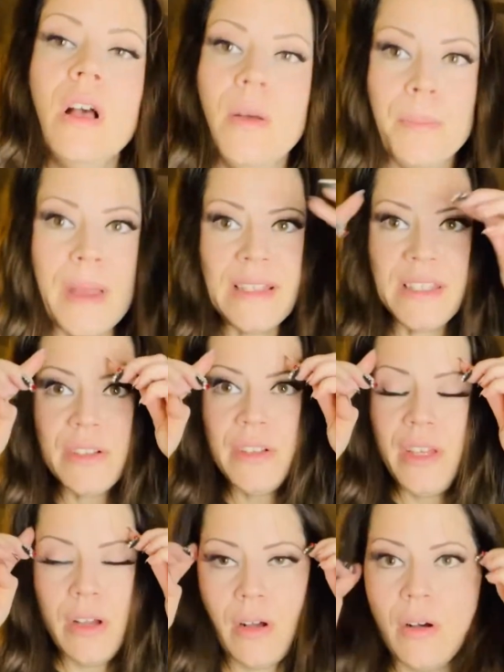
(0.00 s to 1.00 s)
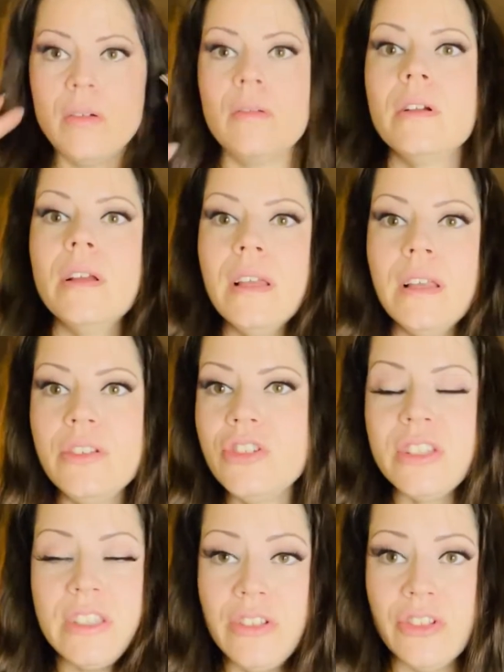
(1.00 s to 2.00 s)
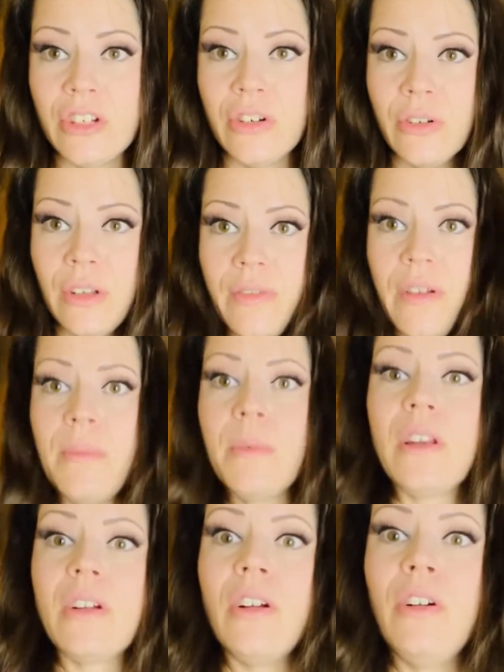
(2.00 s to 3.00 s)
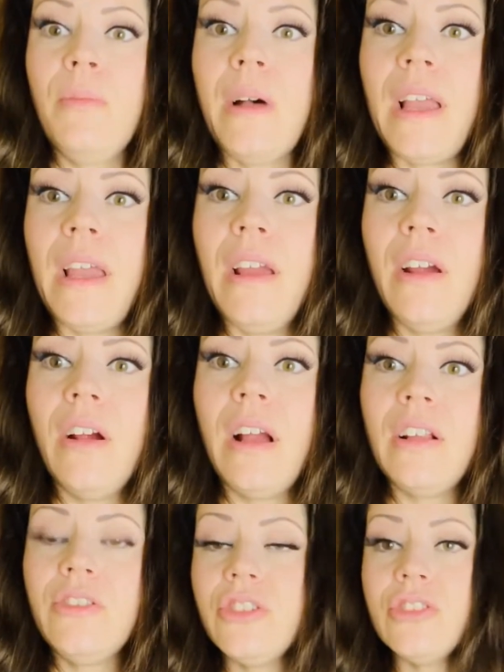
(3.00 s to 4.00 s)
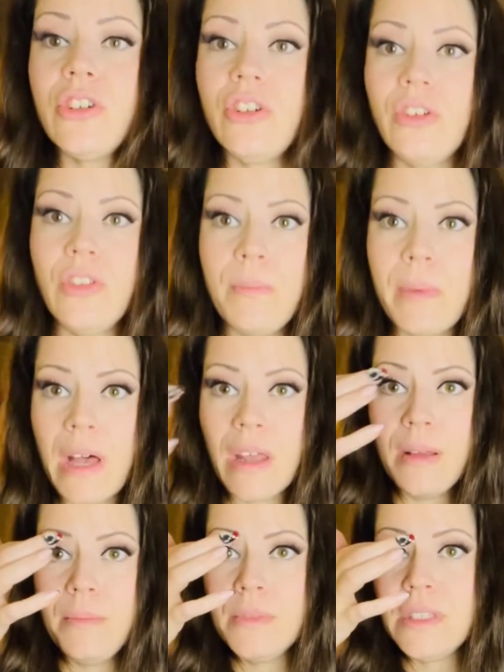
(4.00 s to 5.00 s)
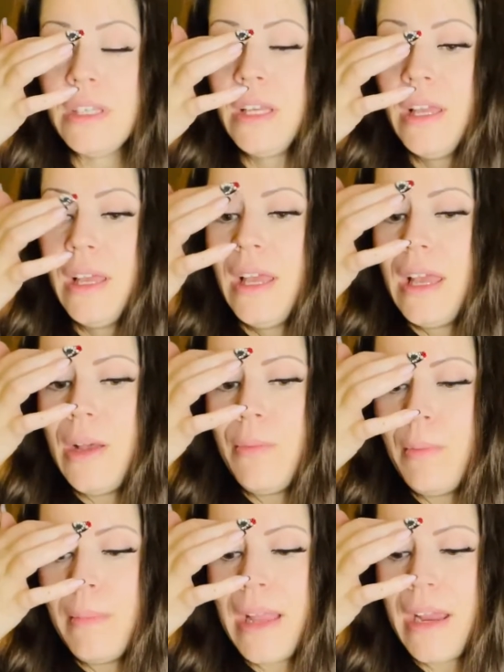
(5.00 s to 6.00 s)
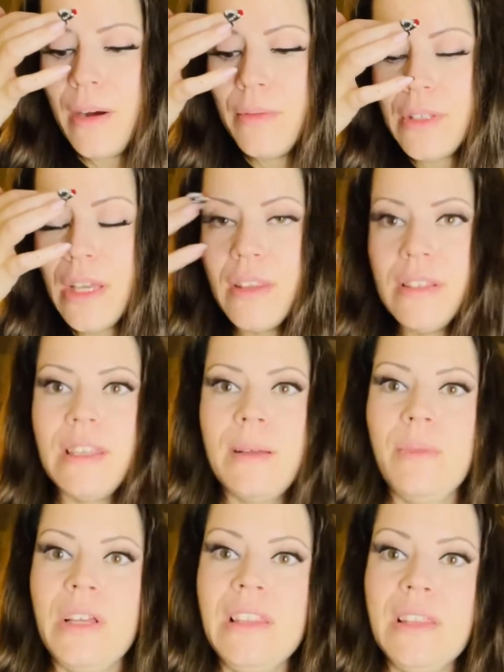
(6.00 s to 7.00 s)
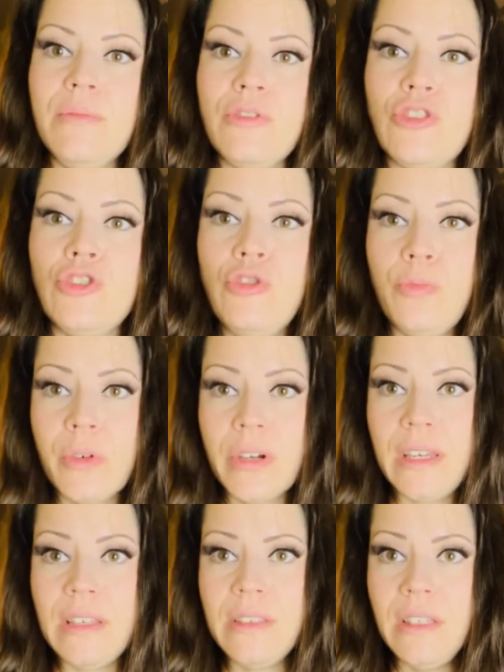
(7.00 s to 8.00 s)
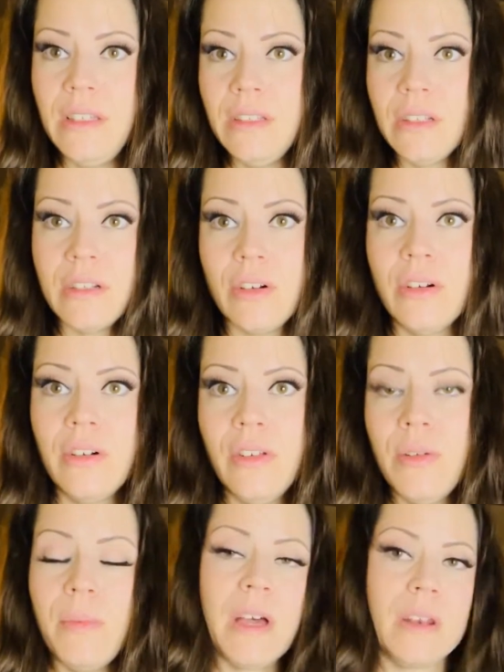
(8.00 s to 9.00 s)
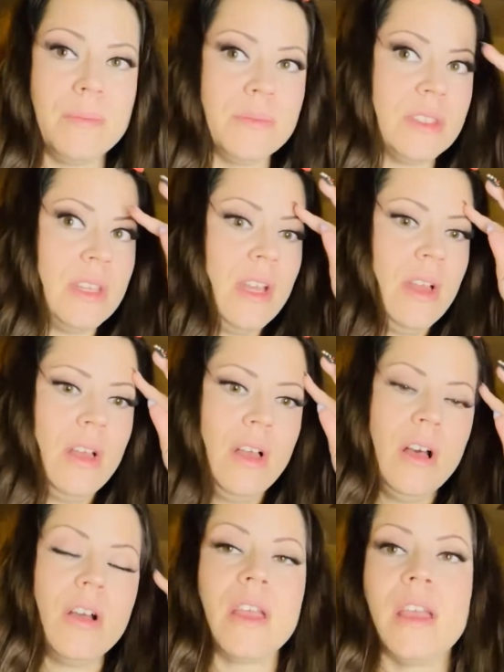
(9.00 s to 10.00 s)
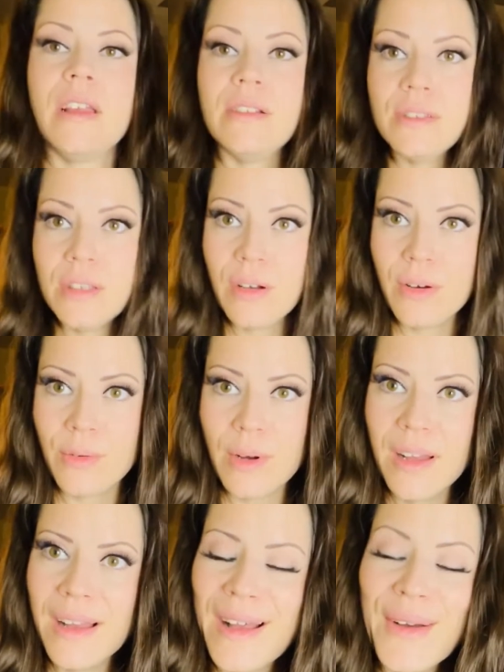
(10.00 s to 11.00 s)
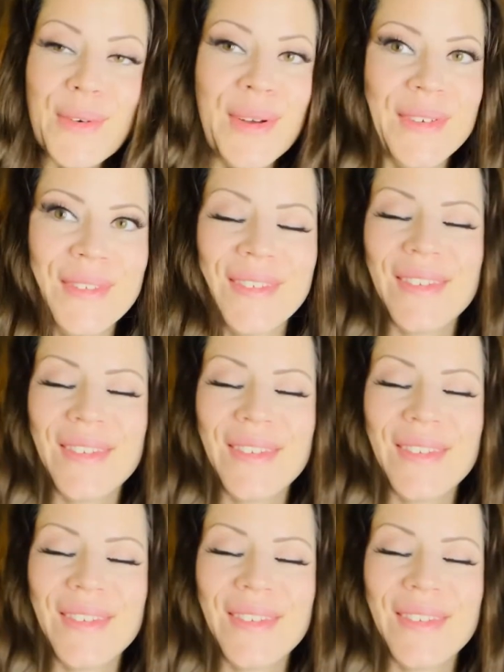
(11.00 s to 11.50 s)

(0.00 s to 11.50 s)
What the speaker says: Basically, y'all, just in general, if I'm gonna curl my hair, I just curl the bottoms. And when my hair was all the same length, it was super easy to curl the bottoms. Okay, so I'll quit.